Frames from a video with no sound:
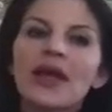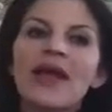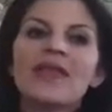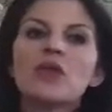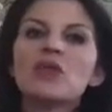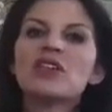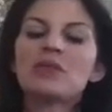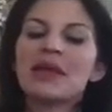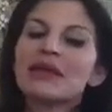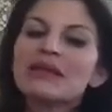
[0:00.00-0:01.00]
And then we
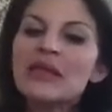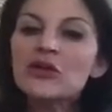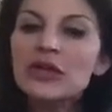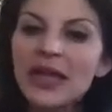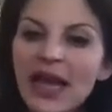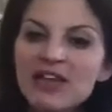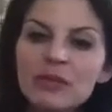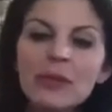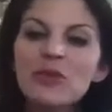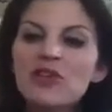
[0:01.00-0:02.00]
spend, literally, guys,
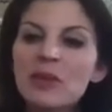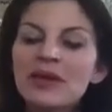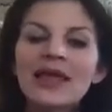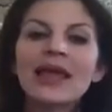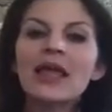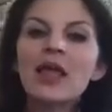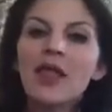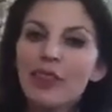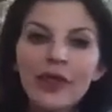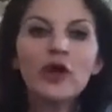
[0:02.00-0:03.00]
people spend like
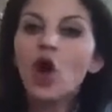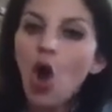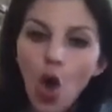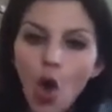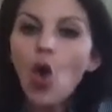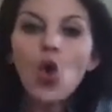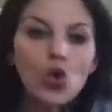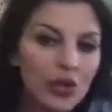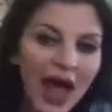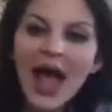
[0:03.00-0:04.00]
their
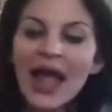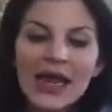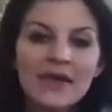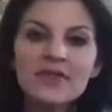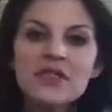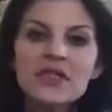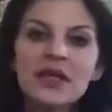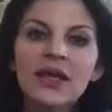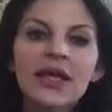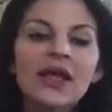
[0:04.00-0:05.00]
whole lives
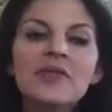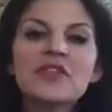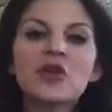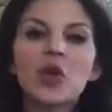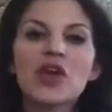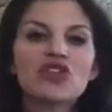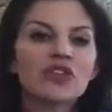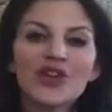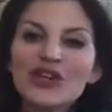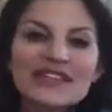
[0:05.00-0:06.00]
in this equation,
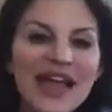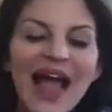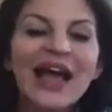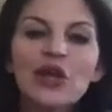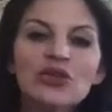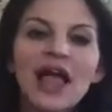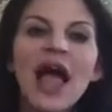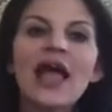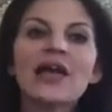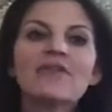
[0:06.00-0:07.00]
their entire
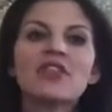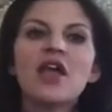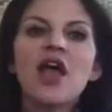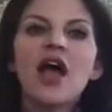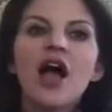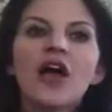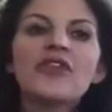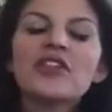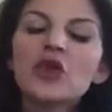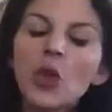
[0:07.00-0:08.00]
lives on
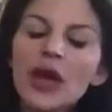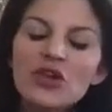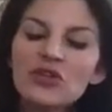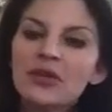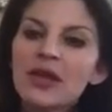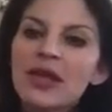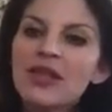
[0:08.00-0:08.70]
this equation,